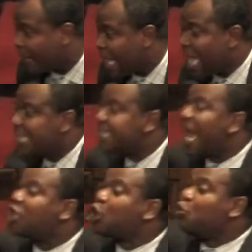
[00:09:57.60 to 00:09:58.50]
And these
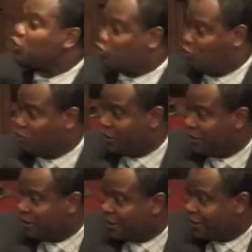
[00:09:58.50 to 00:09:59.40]
are Jews.
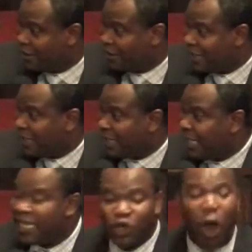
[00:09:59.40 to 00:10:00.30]

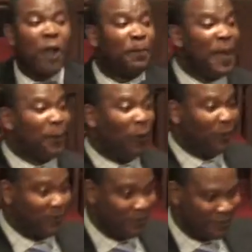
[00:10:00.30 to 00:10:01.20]
His own people.
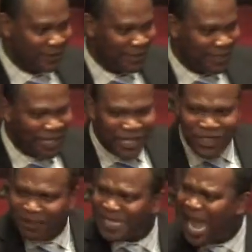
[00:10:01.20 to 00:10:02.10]

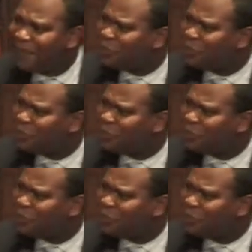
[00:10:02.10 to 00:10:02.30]
Sometimes